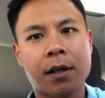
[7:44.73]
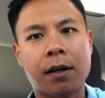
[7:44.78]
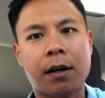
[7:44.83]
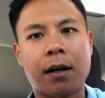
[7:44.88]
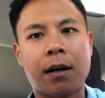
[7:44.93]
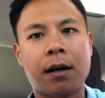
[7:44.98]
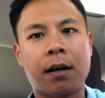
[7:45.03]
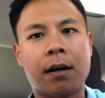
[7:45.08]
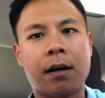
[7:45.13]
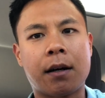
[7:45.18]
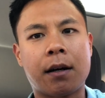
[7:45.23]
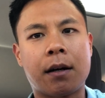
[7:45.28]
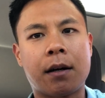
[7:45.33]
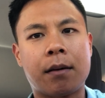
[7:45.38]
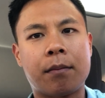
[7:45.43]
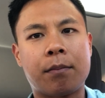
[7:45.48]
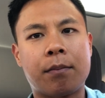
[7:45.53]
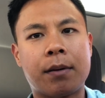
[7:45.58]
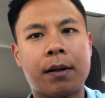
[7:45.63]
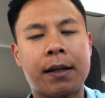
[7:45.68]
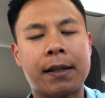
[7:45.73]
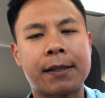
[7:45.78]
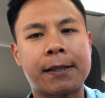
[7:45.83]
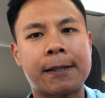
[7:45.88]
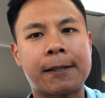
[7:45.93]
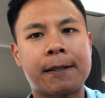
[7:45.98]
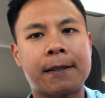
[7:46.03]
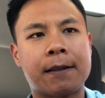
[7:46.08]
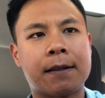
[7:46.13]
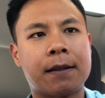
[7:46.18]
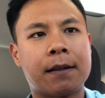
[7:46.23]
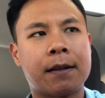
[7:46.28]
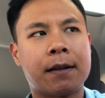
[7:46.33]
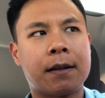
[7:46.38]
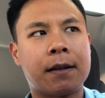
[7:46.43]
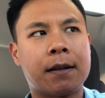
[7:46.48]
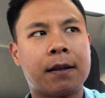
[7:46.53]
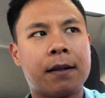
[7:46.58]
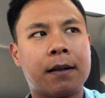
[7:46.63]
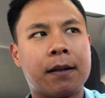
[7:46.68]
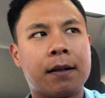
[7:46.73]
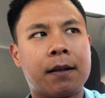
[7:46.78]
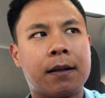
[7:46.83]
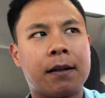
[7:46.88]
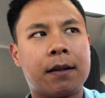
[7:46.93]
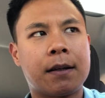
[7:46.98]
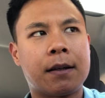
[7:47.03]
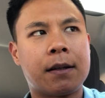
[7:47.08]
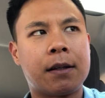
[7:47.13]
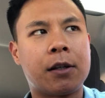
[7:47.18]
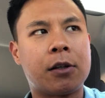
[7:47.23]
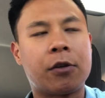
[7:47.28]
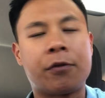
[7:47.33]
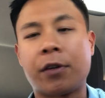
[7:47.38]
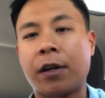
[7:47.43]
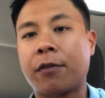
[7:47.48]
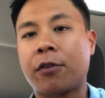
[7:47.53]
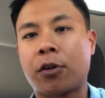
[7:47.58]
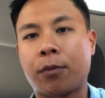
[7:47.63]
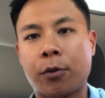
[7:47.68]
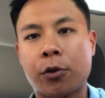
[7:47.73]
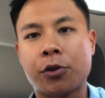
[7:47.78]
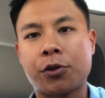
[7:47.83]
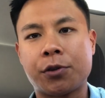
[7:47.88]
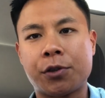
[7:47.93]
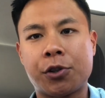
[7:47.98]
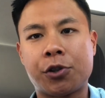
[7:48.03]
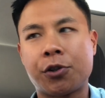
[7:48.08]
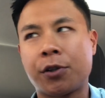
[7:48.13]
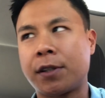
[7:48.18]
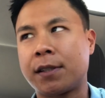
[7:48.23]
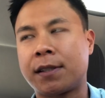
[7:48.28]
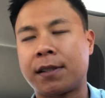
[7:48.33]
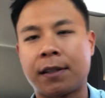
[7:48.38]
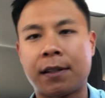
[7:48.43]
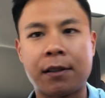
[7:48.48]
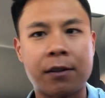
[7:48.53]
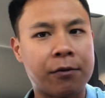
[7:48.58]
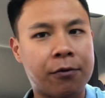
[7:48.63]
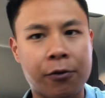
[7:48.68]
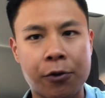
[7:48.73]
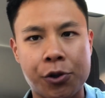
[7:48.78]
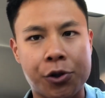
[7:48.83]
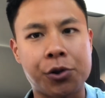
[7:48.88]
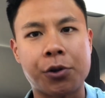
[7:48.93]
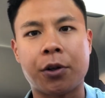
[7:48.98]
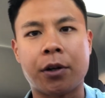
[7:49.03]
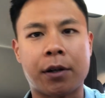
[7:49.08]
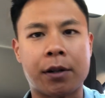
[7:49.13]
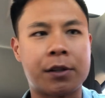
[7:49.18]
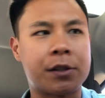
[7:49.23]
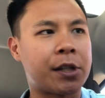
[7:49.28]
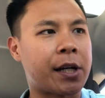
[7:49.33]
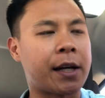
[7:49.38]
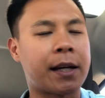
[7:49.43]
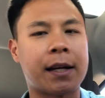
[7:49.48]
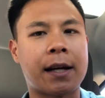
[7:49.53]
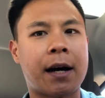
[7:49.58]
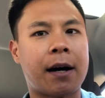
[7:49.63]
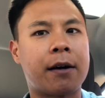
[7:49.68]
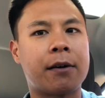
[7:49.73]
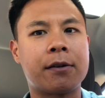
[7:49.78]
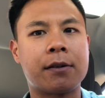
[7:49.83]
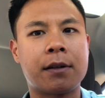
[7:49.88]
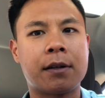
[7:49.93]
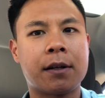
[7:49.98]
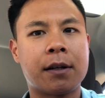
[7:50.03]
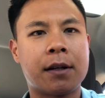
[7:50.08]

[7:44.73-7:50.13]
But if you have commercial insurance, for sure, check it out.